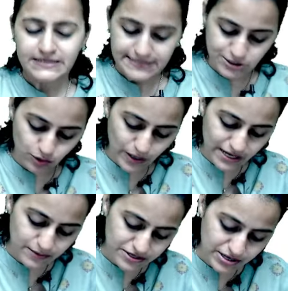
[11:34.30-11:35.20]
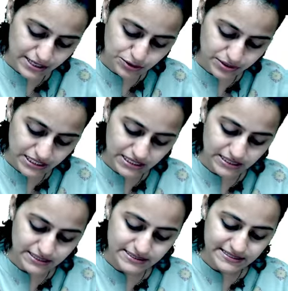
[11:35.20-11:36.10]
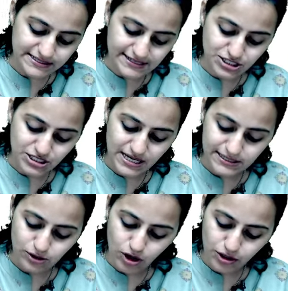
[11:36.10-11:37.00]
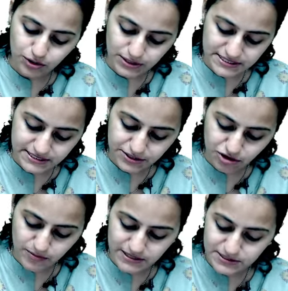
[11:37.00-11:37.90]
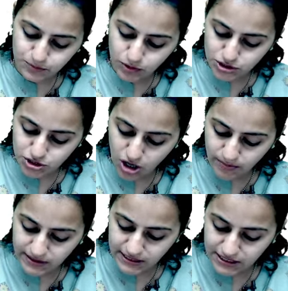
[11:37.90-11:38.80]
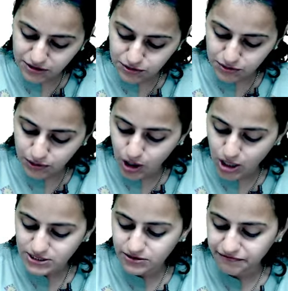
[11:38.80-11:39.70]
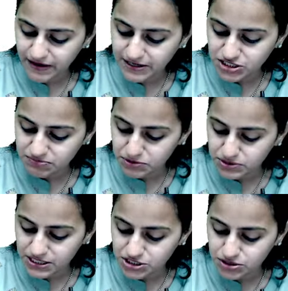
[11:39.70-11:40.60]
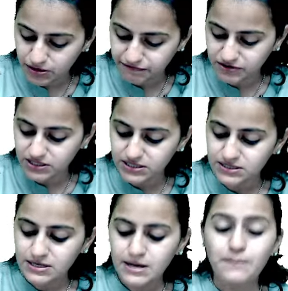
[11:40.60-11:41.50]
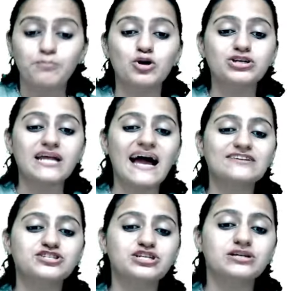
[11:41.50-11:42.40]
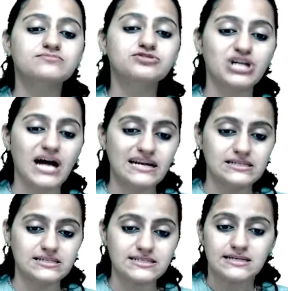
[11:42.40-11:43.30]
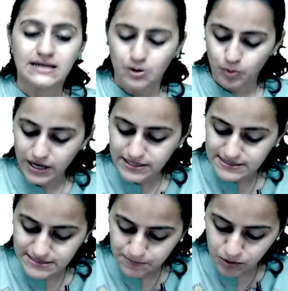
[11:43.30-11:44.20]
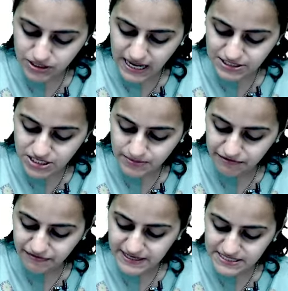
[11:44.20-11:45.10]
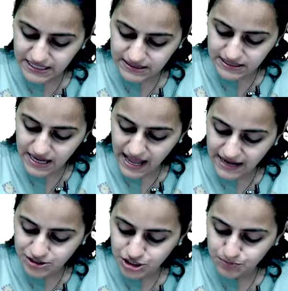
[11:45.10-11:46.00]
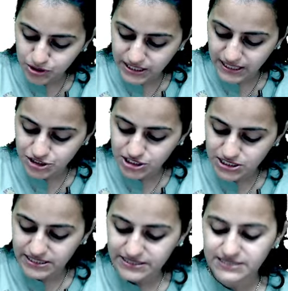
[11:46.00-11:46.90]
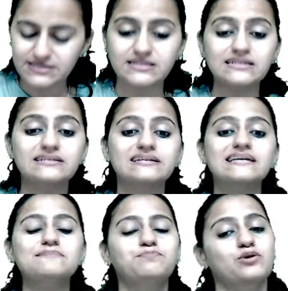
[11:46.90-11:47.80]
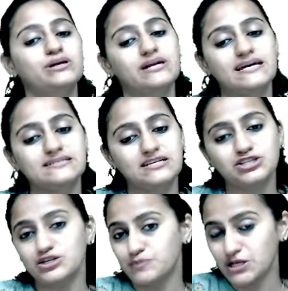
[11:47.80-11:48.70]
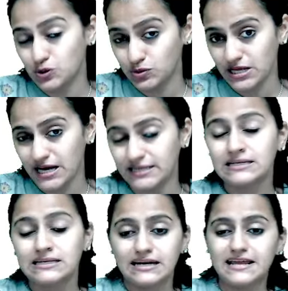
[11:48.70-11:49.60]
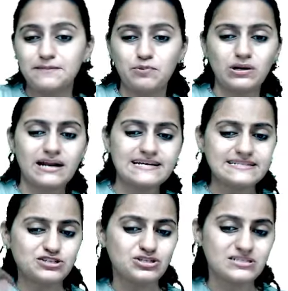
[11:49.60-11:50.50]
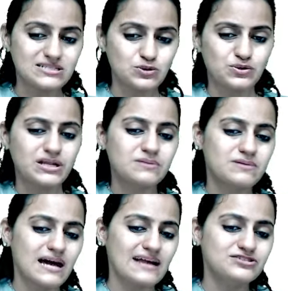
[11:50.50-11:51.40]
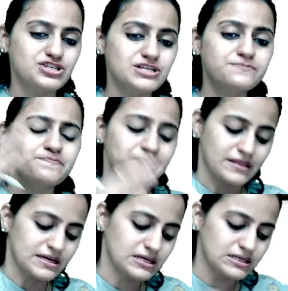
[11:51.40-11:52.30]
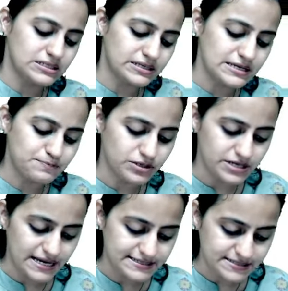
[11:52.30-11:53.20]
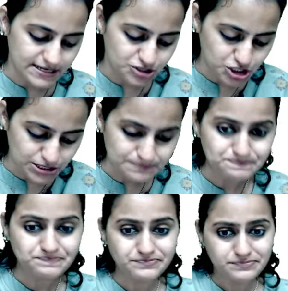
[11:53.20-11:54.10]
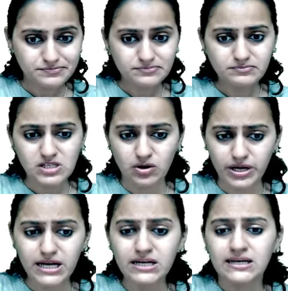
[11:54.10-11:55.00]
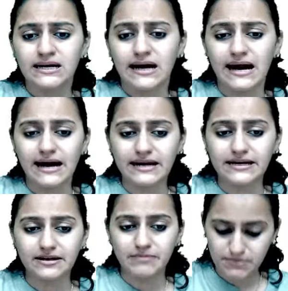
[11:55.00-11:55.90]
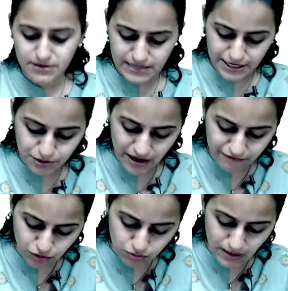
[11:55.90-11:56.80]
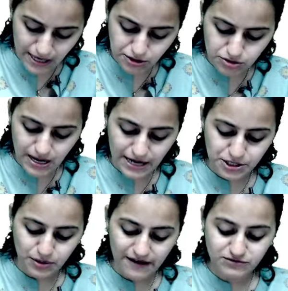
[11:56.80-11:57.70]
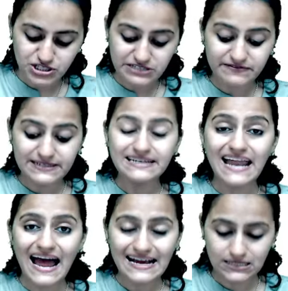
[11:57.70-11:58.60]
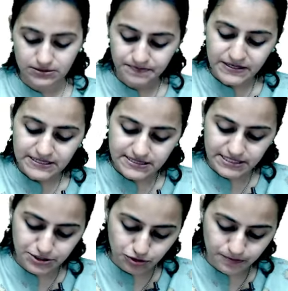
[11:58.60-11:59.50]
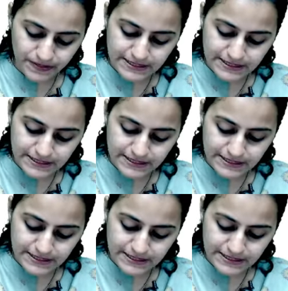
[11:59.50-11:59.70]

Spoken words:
So, what are we trying to read here is in congenital long QT syndrome, it is most commonly due to loss of function mutation of the potassium channels. What does the potassium affect in the action potential? It is the repolarization. We know that. Depolarization is sodium calcium. Here, repolarization. Okay. And remember that you have Romano and you have Jervell-Lange syndrome.